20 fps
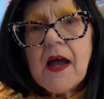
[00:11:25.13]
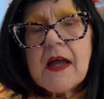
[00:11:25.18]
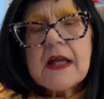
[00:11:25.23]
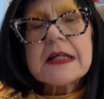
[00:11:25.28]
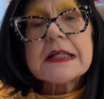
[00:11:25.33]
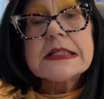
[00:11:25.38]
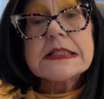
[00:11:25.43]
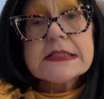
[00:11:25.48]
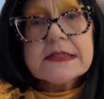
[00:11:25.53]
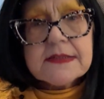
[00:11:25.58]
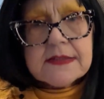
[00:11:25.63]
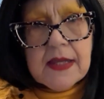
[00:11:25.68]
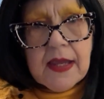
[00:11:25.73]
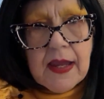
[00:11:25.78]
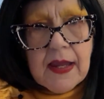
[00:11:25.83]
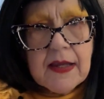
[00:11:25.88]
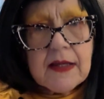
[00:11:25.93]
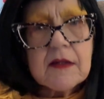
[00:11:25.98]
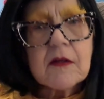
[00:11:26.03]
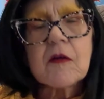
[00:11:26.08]

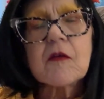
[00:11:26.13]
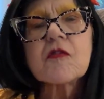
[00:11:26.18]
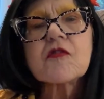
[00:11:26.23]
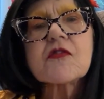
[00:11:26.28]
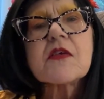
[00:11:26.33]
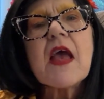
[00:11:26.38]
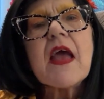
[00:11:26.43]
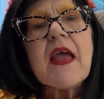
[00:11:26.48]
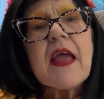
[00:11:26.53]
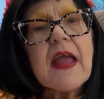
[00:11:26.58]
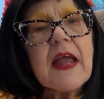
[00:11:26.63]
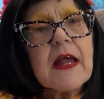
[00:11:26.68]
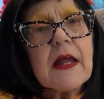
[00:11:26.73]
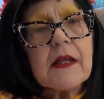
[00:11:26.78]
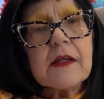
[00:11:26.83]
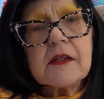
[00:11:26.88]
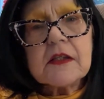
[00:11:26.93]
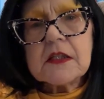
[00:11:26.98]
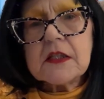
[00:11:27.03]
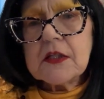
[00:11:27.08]
containers.
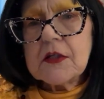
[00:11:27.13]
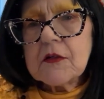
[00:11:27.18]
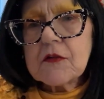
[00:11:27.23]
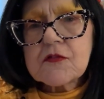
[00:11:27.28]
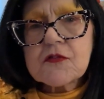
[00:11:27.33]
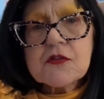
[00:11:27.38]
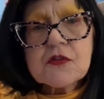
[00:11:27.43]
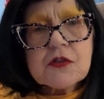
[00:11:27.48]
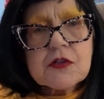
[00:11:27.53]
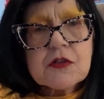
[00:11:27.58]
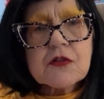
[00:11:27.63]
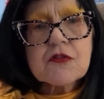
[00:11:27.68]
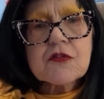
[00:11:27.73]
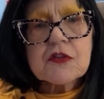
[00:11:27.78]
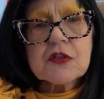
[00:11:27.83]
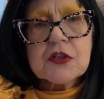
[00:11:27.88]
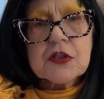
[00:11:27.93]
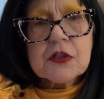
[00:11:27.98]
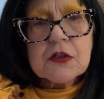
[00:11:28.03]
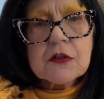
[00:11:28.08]
And years and years
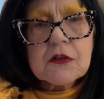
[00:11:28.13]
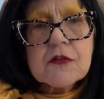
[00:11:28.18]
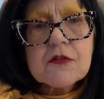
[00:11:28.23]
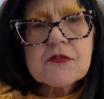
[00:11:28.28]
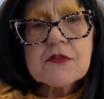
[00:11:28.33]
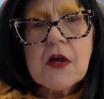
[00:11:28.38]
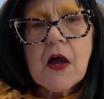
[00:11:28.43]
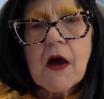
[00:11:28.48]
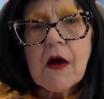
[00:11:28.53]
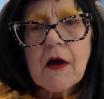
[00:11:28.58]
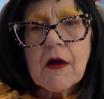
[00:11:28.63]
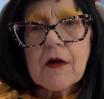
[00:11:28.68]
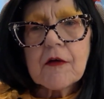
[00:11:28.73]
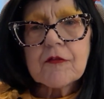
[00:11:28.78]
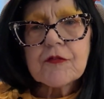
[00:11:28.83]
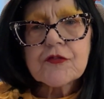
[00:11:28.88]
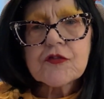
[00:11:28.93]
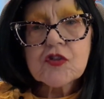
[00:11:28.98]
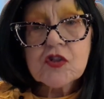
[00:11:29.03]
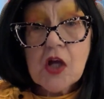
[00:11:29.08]
and years
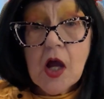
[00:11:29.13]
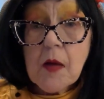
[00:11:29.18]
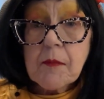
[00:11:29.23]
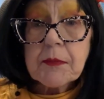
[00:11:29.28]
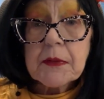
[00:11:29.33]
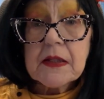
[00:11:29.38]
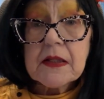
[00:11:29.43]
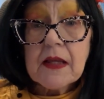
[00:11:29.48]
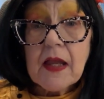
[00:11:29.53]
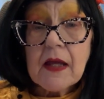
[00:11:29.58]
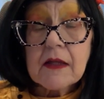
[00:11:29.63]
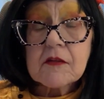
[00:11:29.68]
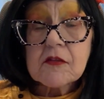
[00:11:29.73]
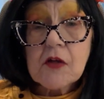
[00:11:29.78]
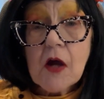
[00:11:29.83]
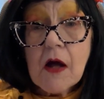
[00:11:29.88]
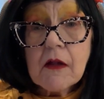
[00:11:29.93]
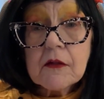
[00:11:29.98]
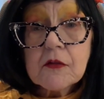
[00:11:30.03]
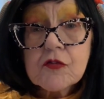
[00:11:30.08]
of shopping at
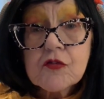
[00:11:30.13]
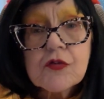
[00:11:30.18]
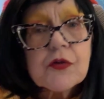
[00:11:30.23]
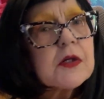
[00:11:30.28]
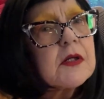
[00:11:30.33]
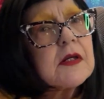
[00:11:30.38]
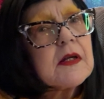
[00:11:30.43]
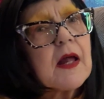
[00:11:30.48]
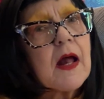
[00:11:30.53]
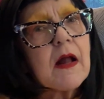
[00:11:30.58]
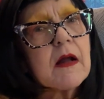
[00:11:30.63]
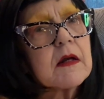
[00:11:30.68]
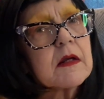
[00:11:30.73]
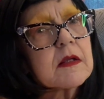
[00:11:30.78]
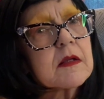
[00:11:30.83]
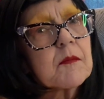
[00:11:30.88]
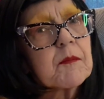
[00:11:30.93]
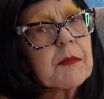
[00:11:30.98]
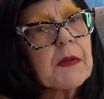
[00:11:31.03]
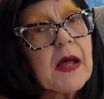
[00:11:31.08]
Dollar Tree and
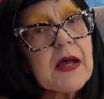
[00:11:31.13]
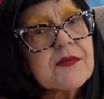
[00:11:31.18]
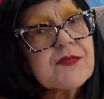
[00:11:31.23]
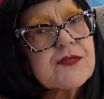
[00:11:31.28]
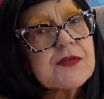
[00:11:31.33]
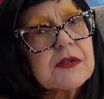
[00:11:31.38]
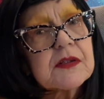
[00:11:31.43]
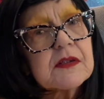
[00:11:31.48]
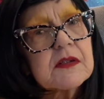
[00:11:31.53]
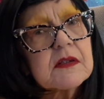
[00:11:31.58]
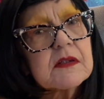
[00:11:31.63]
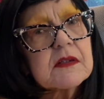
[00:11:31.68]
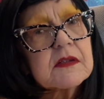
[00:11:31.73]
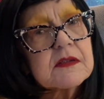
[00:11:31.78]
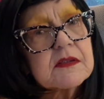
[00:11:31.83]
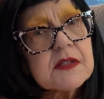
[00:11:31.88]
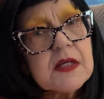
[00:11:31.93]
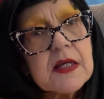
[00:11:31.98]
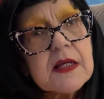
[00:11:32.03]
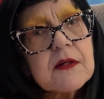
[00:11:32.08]
the plastic
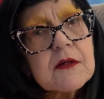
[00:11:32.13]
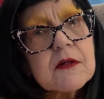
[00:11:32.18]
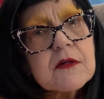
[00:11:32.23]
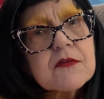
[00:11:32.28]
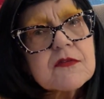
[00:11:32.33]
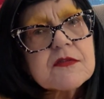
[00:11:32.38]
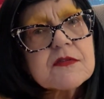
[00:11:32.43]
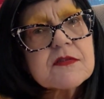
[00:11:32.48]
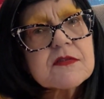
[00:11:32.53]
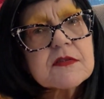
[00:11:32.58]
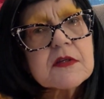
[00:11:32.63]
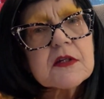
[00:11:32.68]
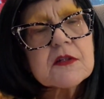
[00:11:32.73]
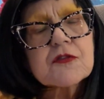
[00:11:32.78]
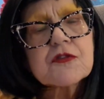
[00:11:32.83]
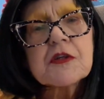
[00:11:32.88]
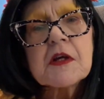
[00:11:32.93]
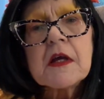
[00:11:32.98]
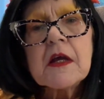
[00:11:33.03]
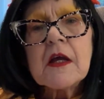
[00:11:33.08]
containers and
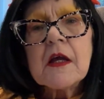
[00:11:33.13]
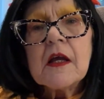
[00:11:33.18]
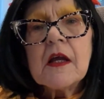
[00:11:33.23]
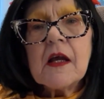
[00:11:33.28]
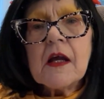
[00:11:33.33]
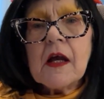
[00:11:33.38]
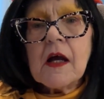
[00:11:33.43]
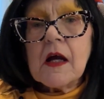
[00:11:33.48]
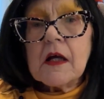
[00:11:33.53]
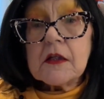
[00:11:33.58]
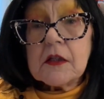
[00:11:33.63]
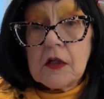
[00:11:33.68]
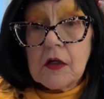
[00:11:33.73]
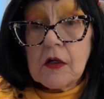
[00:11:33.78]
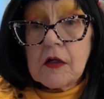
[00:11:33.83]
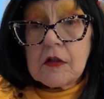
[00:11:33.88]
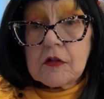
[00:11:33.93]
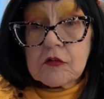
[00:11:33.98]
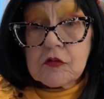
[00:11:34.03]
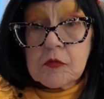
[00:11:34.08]
such,
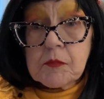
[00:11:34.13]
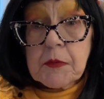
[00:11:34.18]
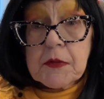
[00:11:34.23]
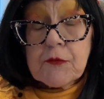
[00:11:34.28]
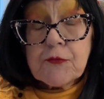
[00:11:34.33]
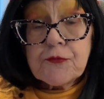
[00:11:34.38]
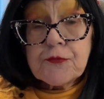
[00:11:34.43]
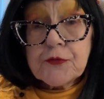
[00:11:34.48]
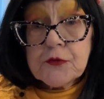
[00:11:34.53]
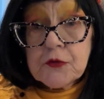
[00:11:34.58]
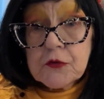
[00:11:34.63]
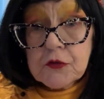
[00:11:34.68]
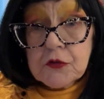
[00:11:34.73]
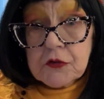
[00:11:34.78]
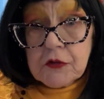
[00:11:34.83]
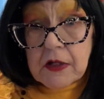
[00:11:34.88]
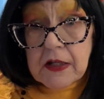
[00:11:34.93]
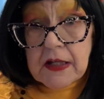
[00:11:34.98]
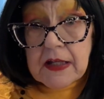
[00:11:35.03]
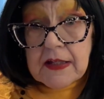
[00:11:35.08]
to be food
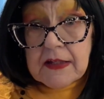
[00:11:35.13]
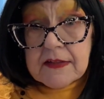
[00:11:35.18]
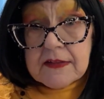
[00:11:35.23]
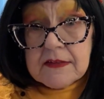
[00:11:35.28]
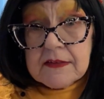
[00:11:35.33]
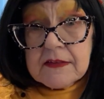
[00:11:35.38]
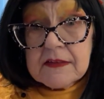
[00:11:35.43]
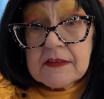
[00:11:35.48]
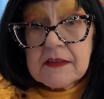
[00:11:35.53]
grade